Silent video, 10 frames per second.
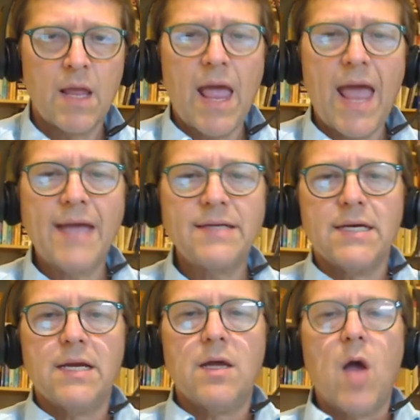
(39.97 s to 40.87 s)
and
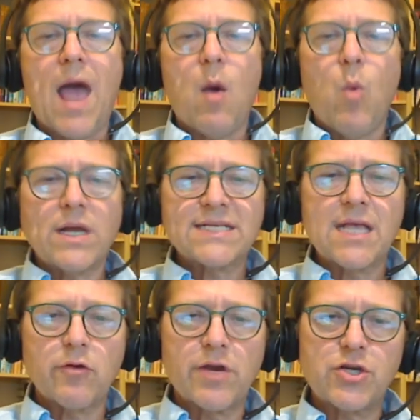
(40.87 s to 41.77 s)
at what
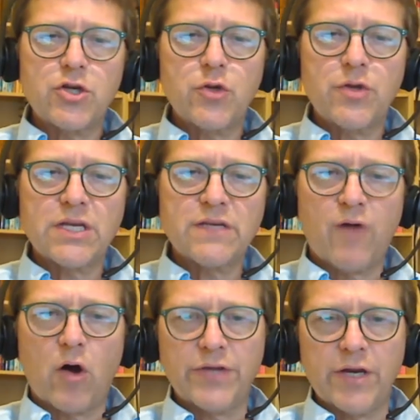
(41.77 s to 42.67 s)
acceleration do things
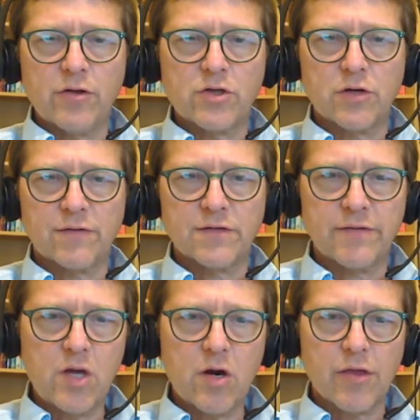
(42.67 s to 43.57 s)
fall near the surface
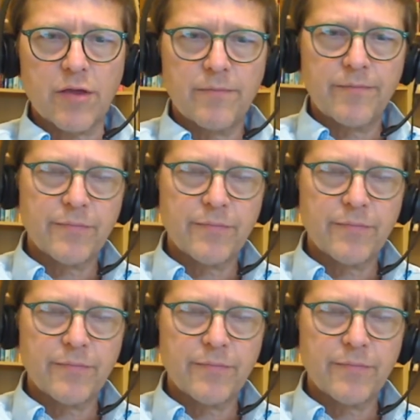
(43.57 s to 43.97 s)
of the Earth.